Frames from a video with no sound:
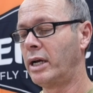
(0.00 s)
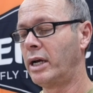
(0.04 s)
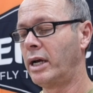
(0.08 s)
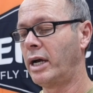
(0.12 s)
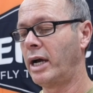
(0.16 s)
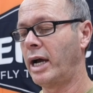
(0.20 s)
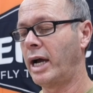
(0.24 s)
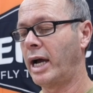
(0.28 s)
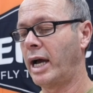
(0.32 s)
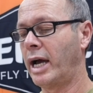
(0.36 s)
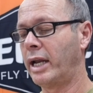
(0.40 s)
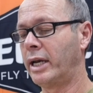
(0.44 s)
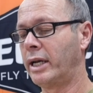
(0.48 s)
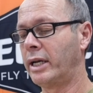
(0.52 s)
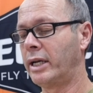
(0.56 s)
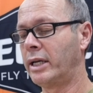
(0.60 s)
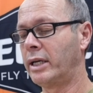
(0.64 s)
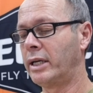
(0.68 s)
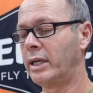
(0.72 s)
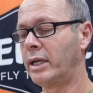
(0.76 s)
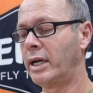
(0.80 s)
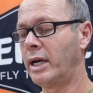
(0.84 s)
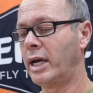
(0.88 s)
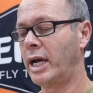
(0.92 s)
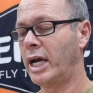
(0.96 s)
and
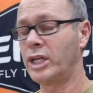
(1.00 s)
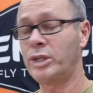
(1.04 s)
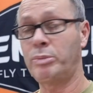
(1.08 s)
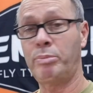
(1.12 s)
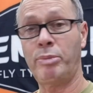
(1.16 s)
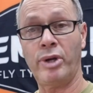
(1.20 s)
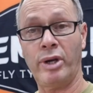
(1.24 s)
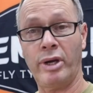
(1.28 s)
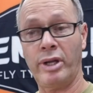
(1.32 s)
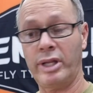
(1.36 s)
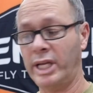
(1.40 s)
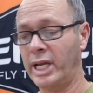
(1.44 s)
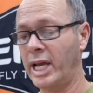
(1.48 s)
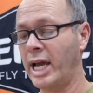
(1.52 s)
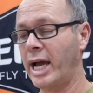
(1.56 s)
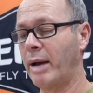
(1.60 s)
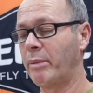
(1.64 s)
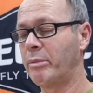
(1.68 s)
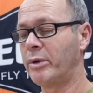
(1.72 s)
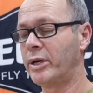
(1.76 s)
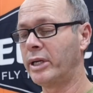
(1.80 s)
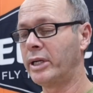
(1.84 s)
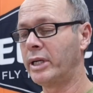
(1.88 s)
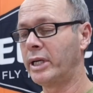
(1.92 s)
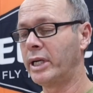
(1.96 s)
as per the
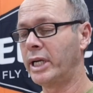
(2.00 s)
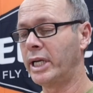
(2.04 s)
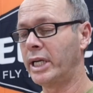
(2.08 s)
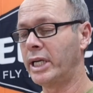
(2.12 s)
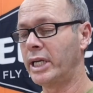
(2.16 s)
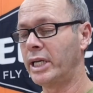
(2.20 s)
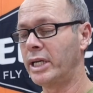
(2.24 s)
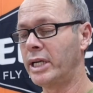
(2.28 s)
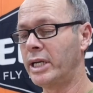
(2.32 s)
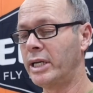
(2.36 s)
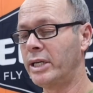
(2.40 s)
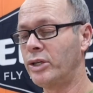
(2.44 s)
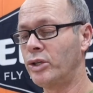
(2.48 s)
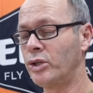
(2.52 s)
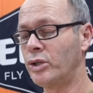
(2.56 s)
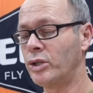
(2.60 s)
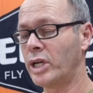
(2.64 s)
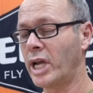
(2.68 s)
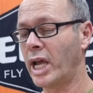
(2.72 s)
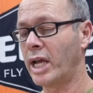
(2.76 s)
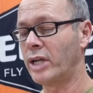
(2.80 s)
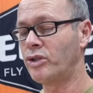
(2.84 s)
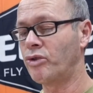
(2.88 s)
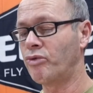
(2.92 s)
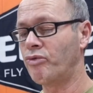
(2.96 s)
apt, it just
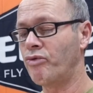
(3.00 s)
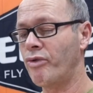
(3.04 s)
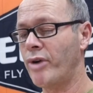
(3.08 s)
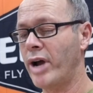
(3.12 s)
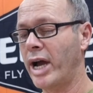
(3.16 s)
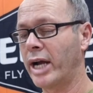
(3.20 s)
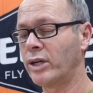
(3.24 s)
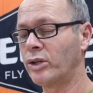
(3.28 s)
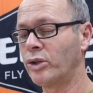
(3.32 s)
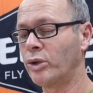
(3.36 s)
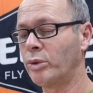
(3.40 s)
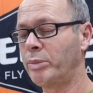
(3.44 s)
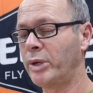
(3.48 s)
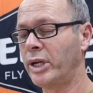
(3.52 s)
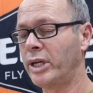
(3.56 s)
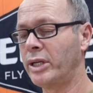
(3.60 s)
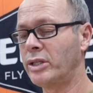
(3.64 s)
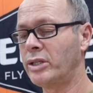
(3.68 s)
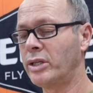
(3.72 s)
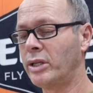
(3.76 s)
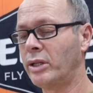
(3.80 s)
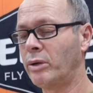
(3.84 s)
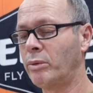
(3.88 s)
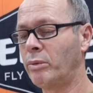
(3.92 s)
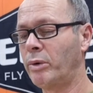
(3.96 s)
gets dragged up
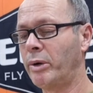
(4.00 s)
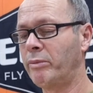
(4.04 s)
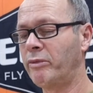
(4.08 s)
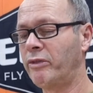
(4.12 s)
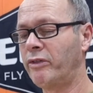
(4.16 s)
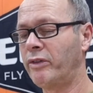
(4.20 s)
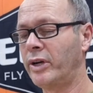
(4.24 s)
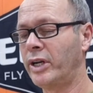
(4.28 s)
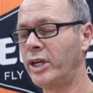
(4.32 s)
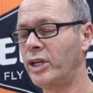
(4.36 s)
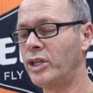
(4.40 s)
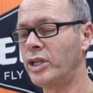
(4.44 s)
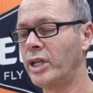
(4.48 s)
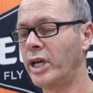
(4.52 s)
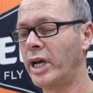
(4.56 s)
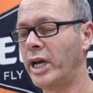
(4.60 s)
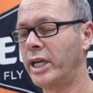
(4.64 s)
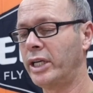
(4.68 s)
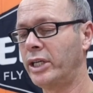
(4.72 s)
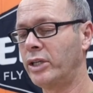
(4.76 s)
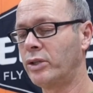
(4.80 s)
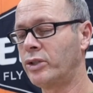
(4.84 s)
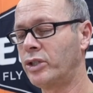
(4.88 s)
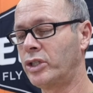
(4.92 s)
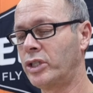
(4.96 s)
into the whip finish there,
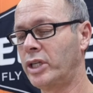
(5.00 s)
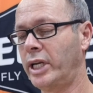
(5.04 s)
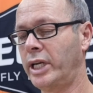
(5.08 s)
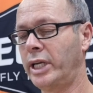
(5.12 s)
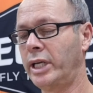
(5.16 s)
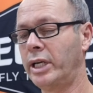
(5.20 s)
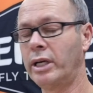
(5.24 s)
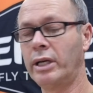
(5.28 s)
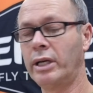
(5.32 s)
you'll see.